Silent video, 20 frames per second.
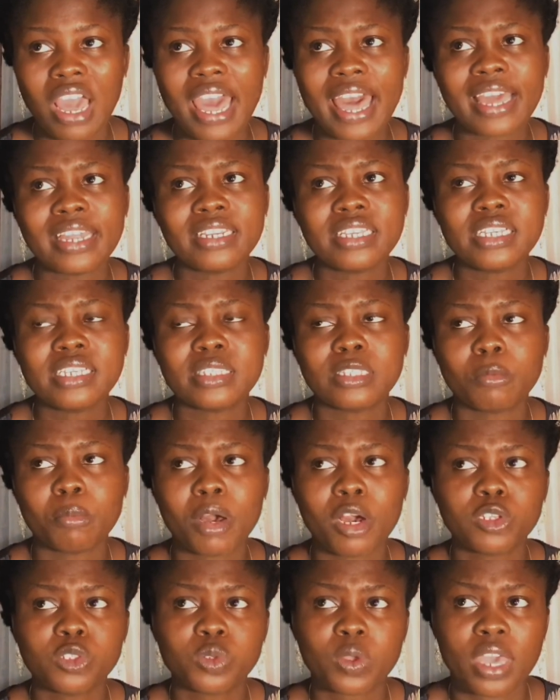and he is
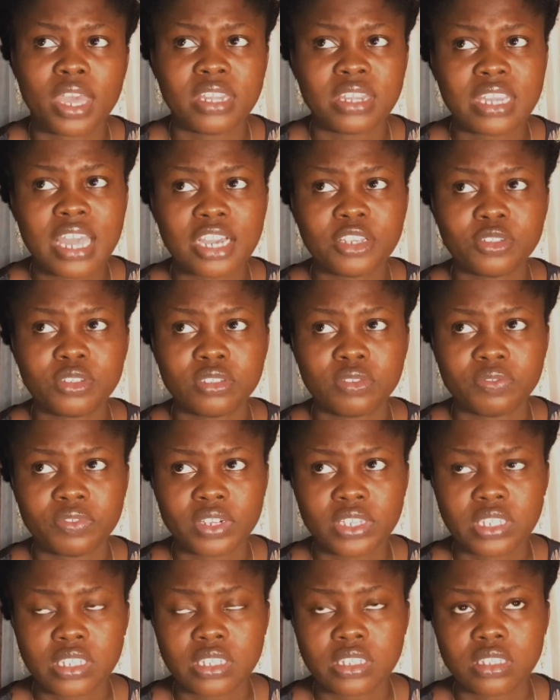about to enter
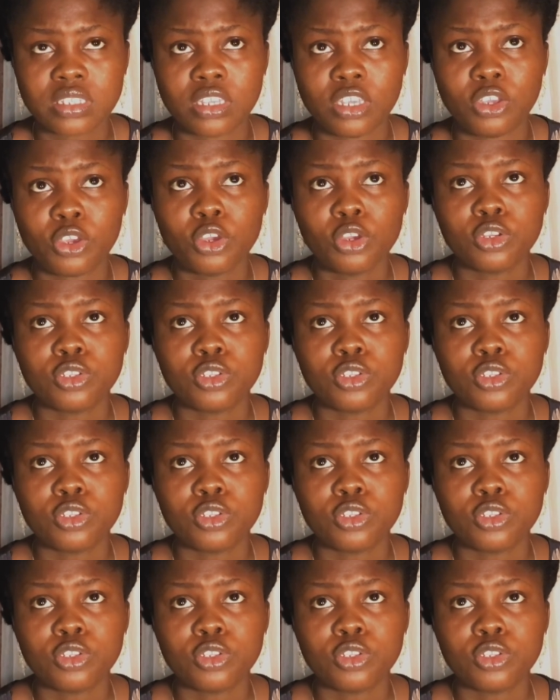university,